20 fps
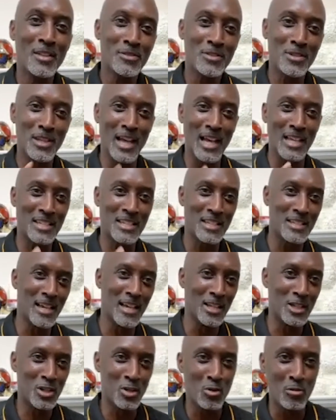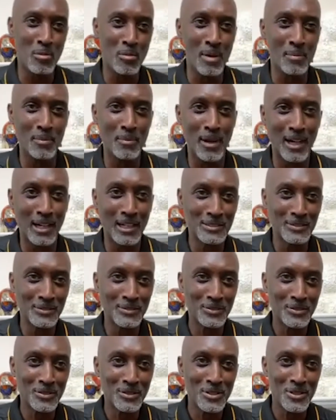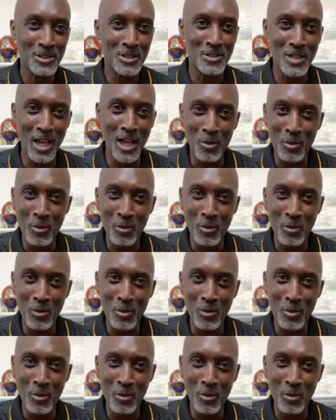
So that's a day to remember, the day